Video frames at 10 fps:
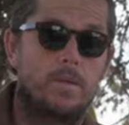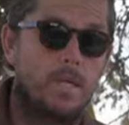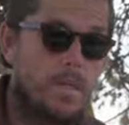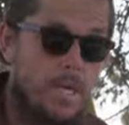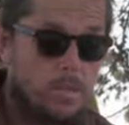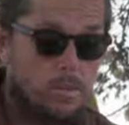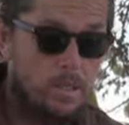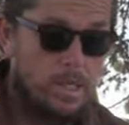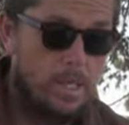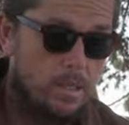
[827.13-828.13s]
And that's
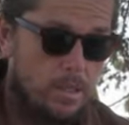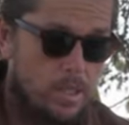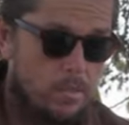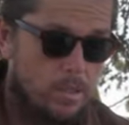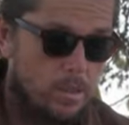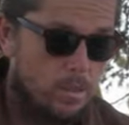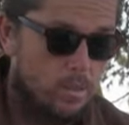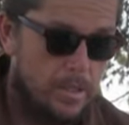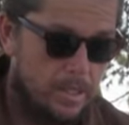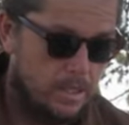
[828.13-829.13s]
one thing that's really cool
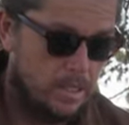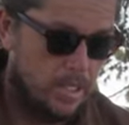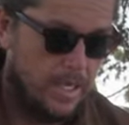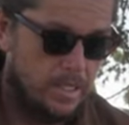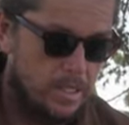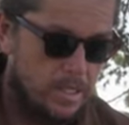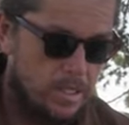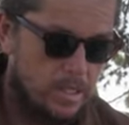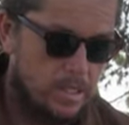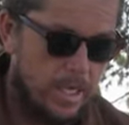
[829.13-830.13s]
about this casting
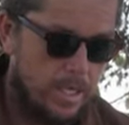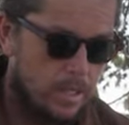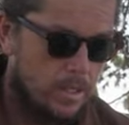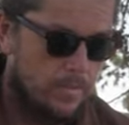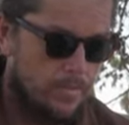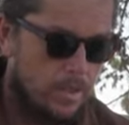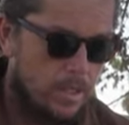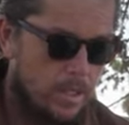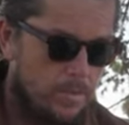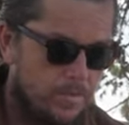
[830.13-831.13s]
is like
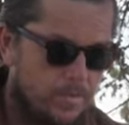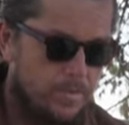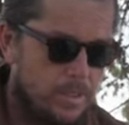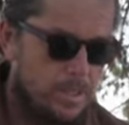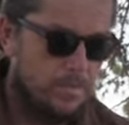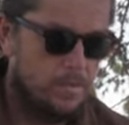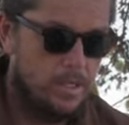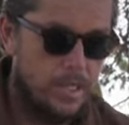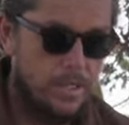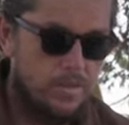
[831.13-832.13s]
it
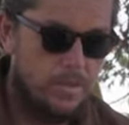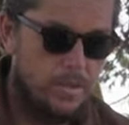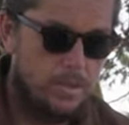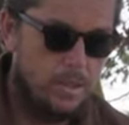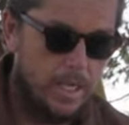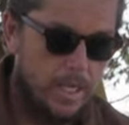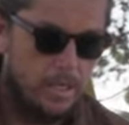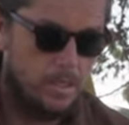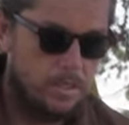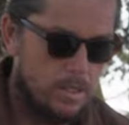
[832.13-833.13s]
does feel like,
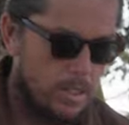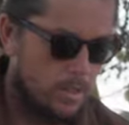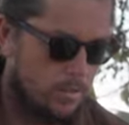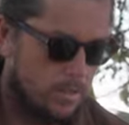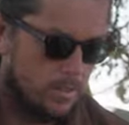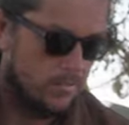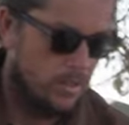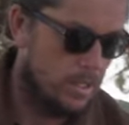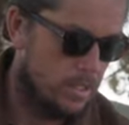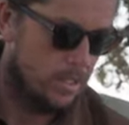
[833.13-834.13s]
you know, this
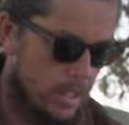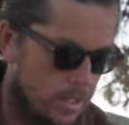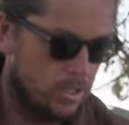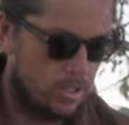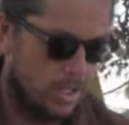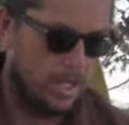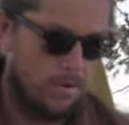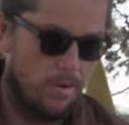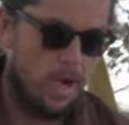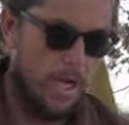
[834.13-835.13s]
fin isn't gonna, you're gonna hit a
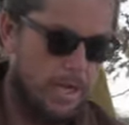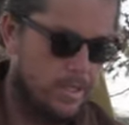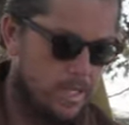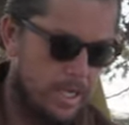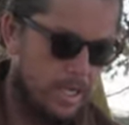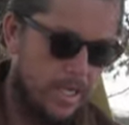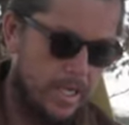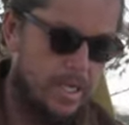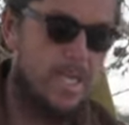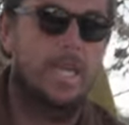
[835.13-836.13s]
rock and it's not gonna
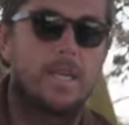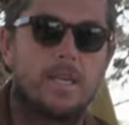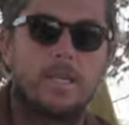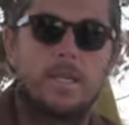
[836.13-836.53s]
like nick,